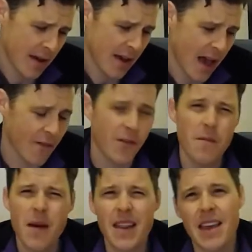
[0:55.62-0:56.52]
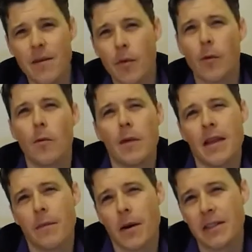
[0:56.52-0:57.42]
And for many, probably
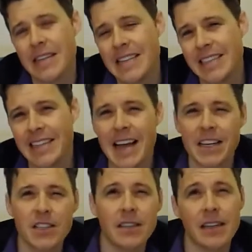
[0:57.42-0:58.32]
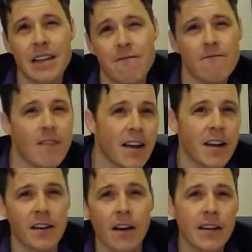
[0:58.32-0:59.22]
the most internationally
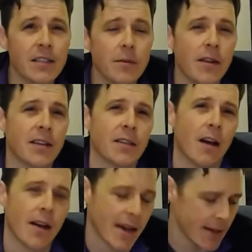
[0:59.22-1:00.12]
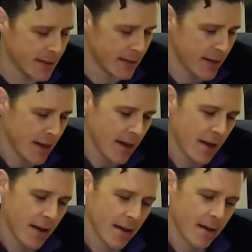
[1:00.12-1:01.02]
recognizable, I guess.
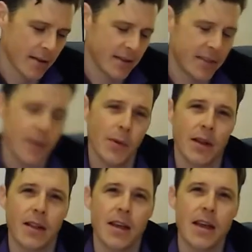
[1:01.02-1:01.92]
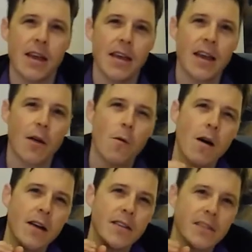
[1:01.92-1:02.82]
Typically, you get
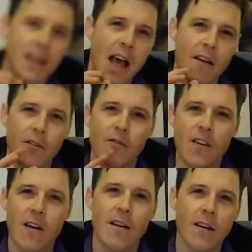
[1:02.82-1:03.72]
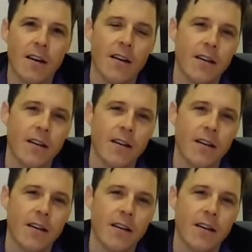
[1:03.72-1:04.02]
wines that have a fair